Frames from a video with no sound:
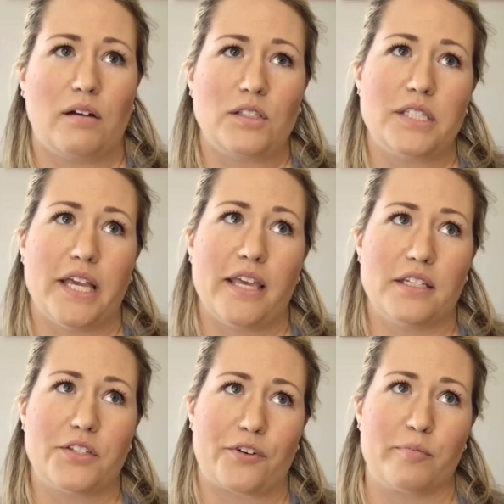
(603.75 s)
I'll say
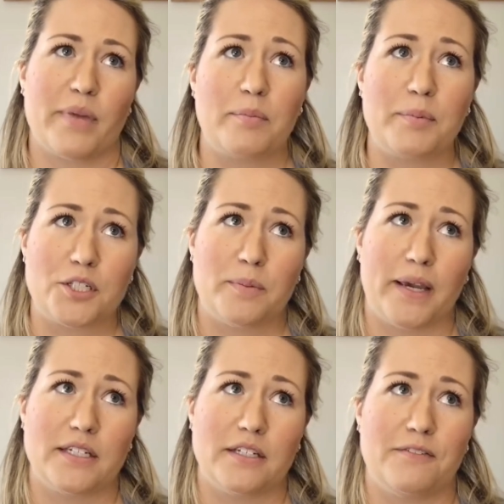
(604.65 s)
this from my
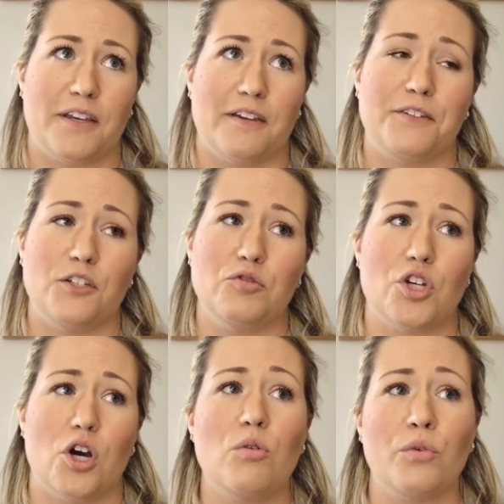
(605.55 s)
perspective, if you
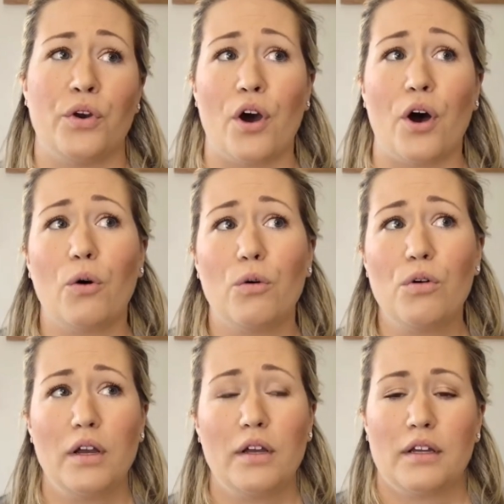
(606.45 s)
don't
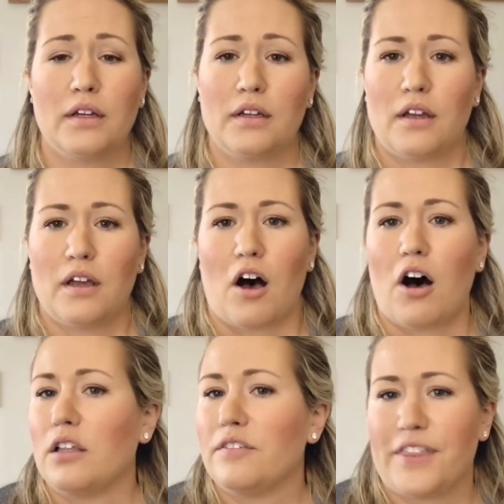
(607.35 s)
know
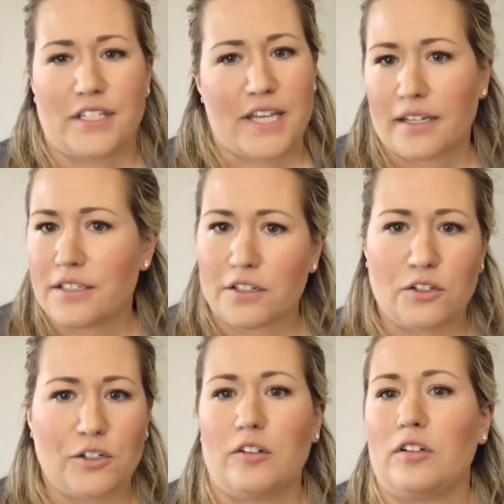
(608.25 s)
all of the
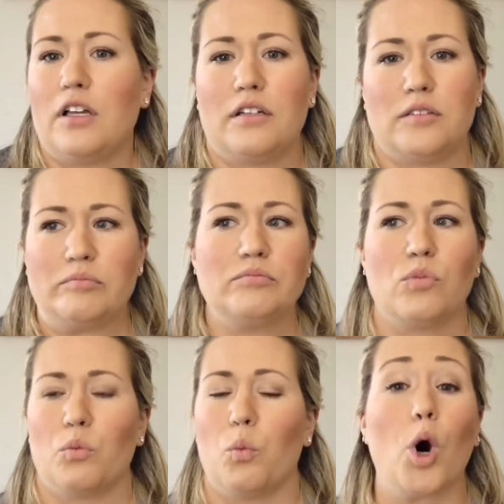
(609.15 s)
technical
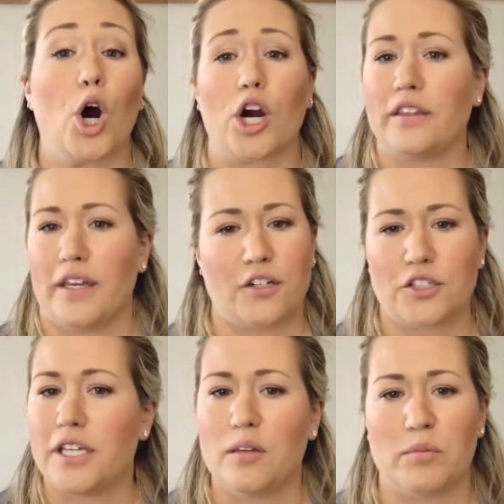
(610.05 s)
work that
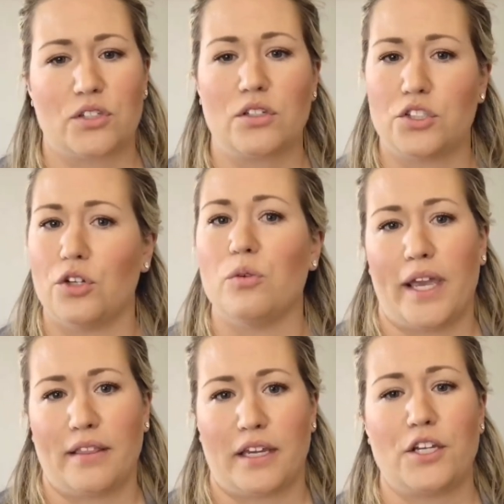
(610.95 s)
your team is
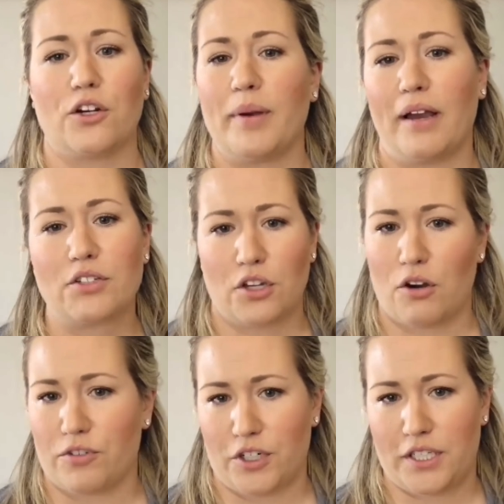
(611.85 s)
doing, that you're about to
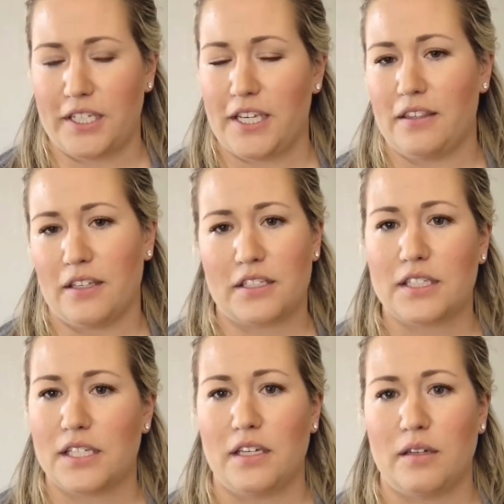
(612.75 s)
oversee this
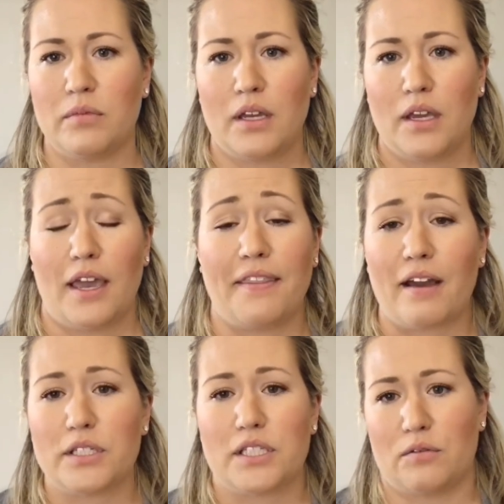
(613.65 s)
team, and
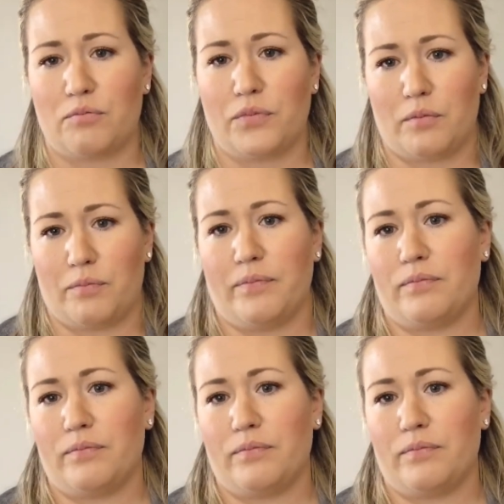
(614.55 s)
that was the